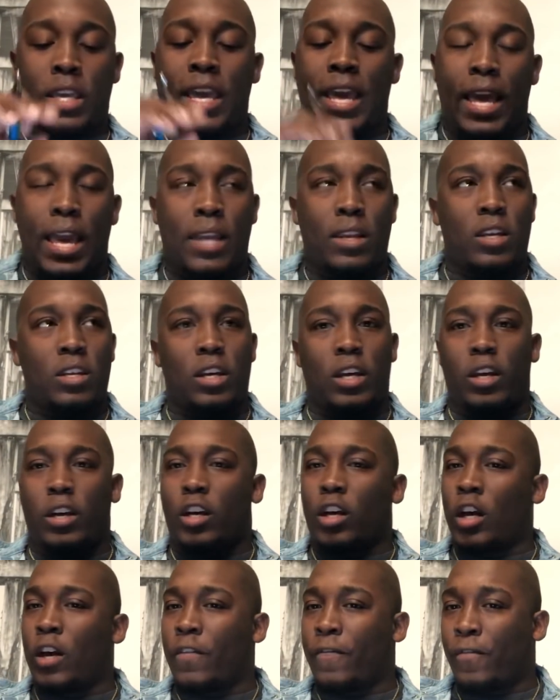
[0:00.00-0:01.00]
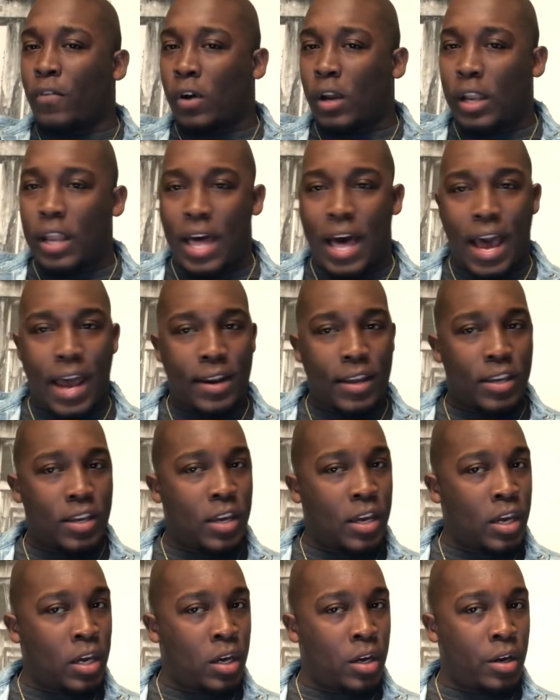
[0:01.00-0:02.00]
Candy did good for a lot of
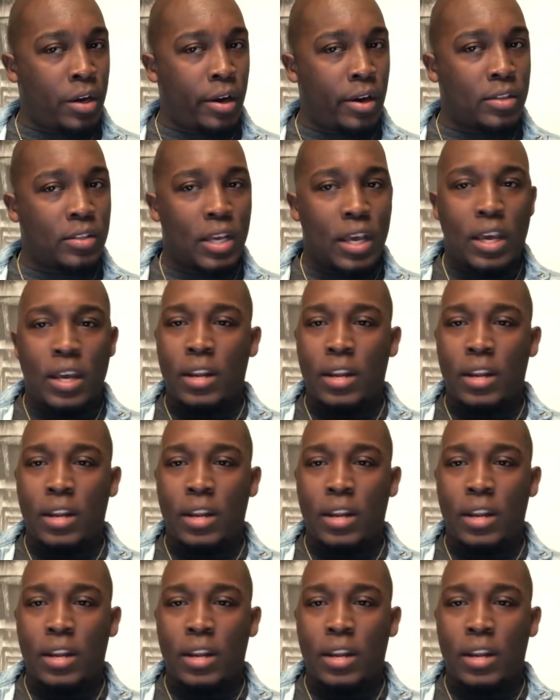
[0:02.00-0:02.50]
years.